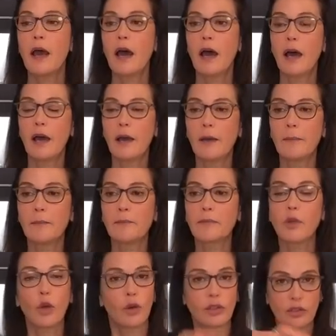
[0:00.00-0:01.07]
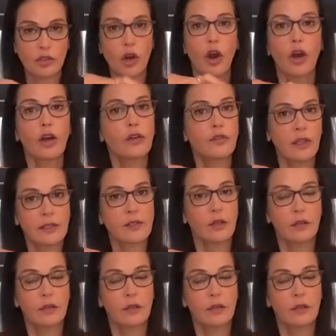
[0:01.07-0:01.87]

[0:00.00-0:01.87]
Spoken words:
or a jar that's